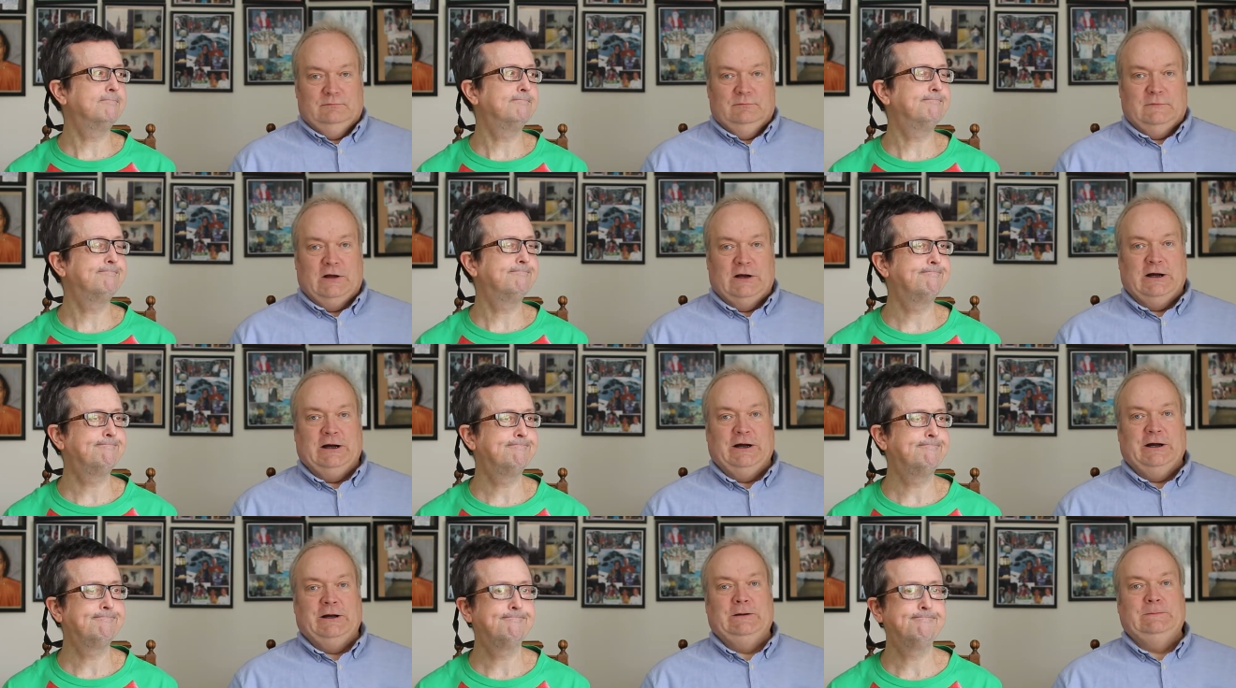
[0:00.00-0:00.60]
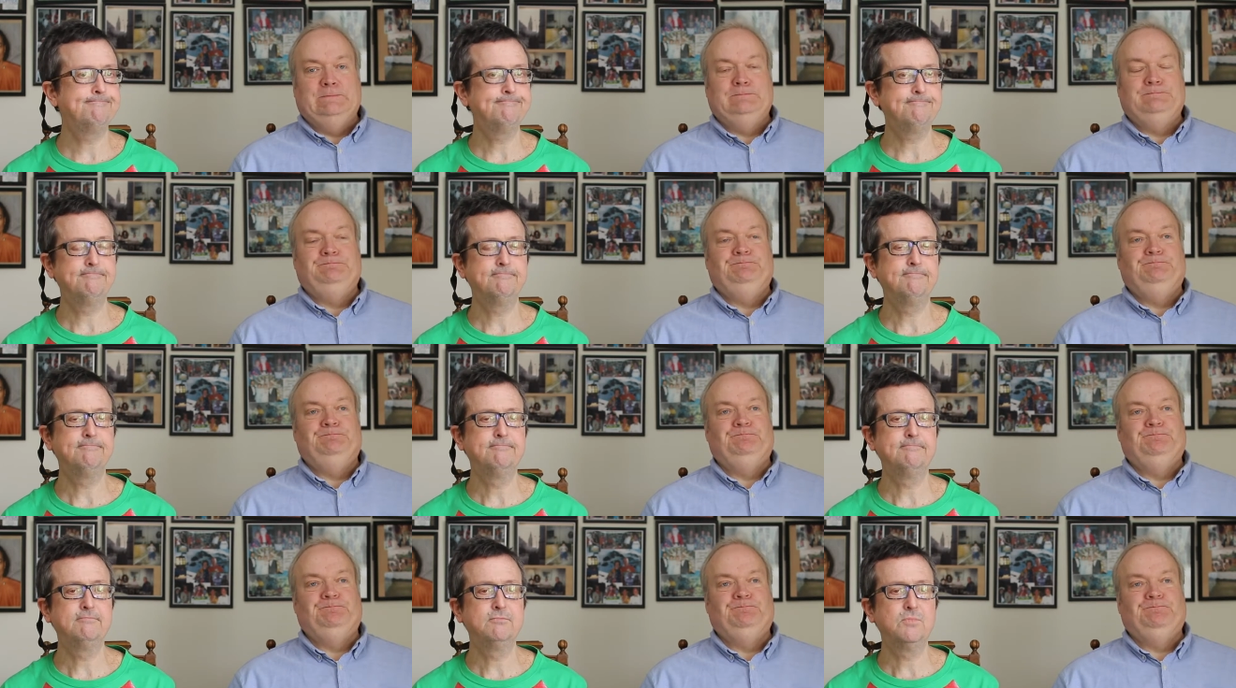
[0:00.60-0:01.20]
Speaker 1: Um.
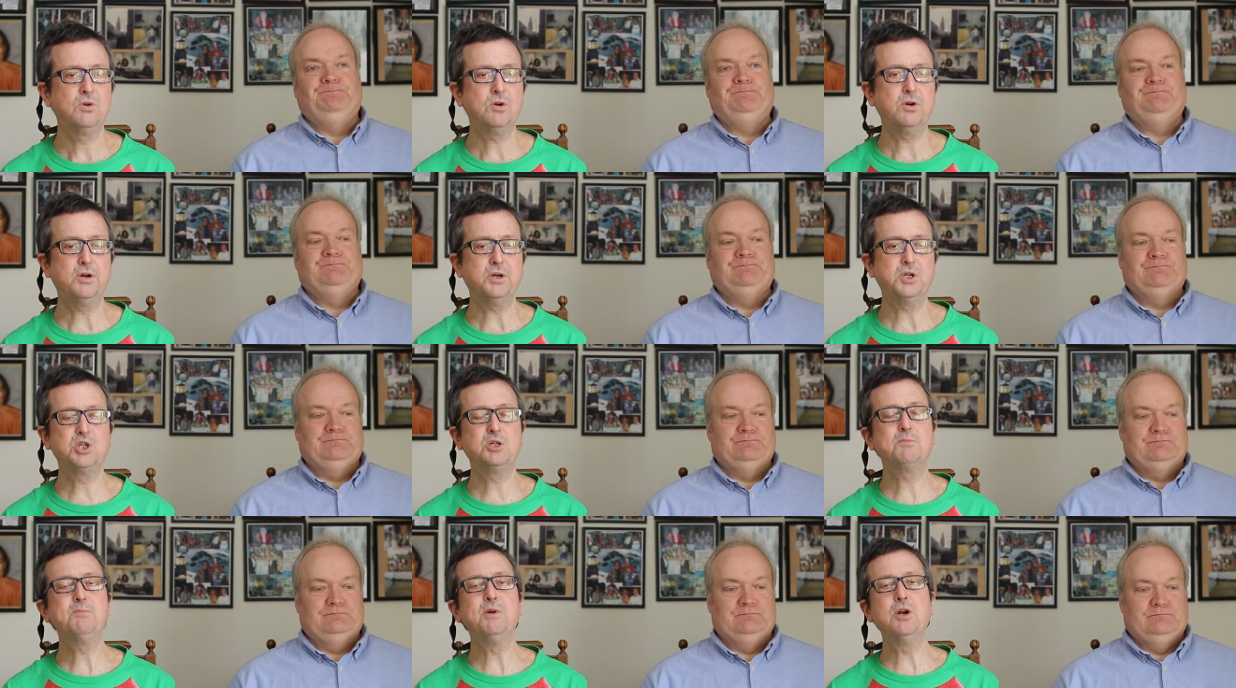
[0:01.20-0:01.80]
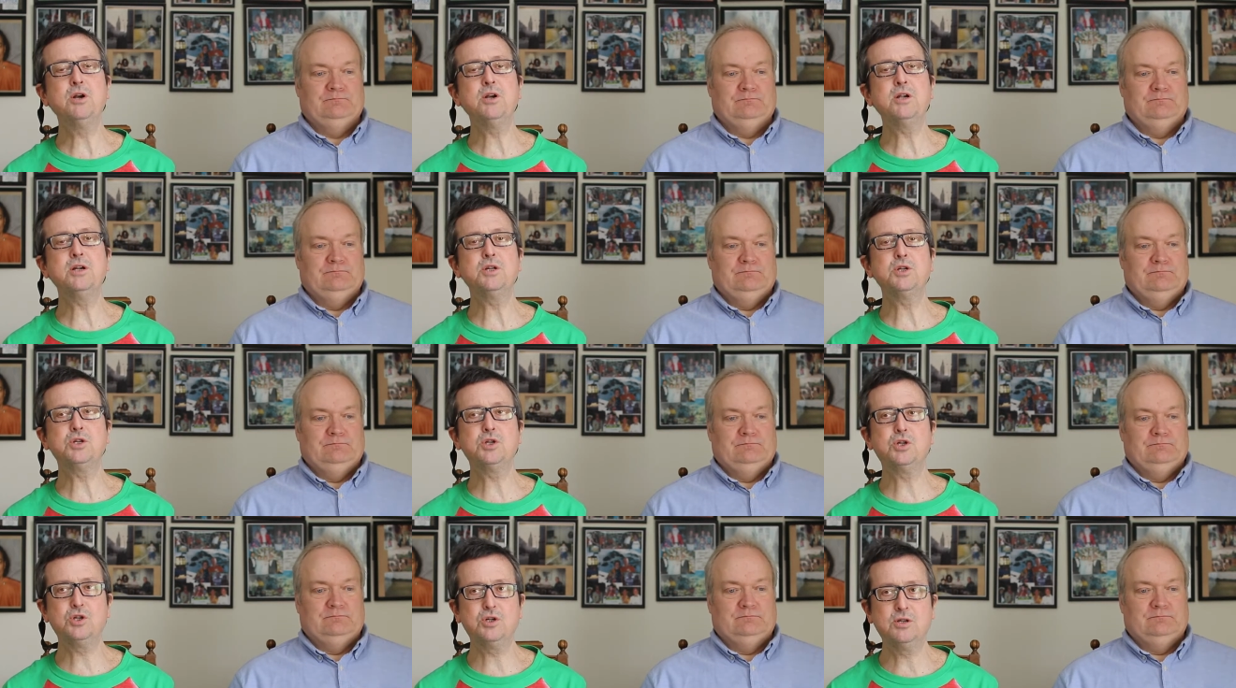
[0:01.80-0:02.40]
Or
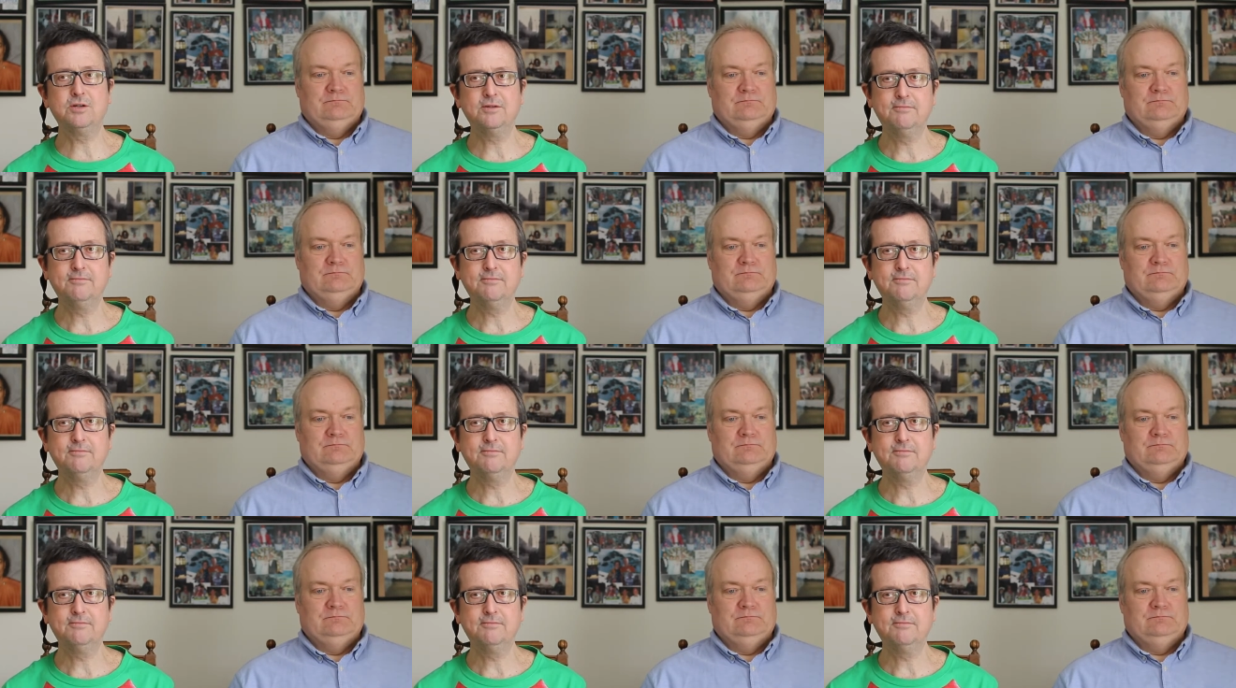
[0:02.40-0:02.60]
experience?